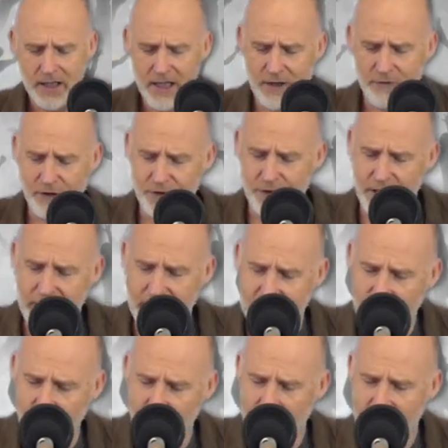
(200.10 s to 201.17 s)
Even there,
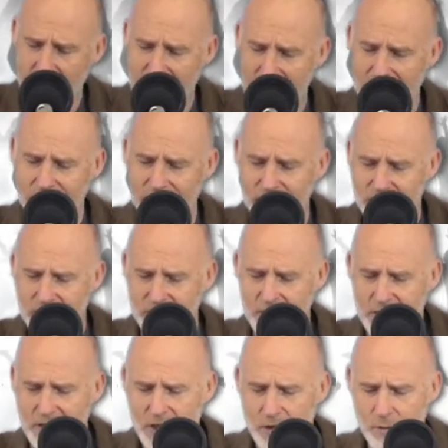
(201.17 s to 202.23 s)
your hand
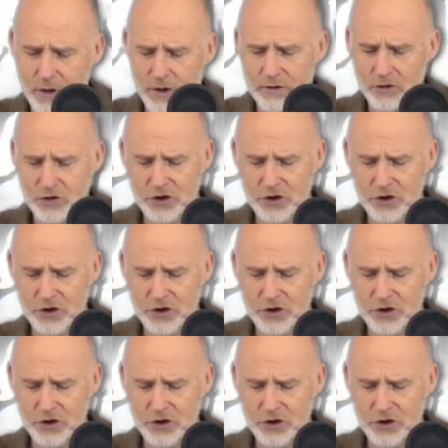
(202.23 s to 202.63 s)
will,